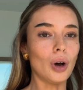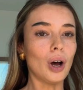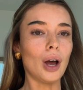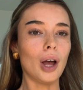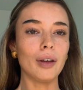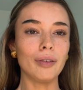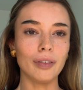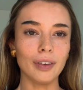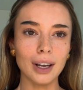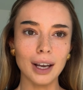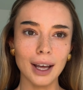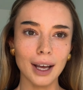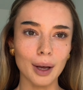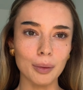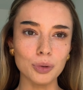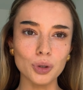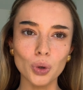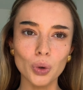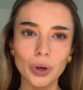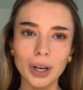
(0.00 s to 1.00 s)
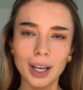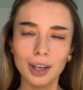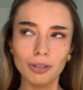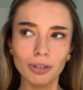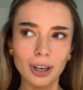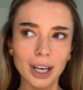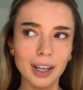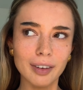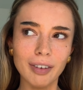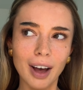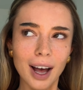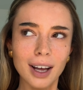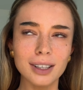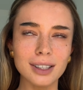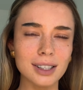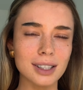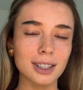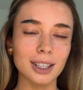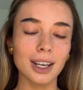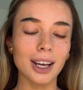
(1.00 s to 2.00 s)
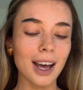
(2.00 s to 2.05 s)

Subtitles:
I feel like I'm talking really fast.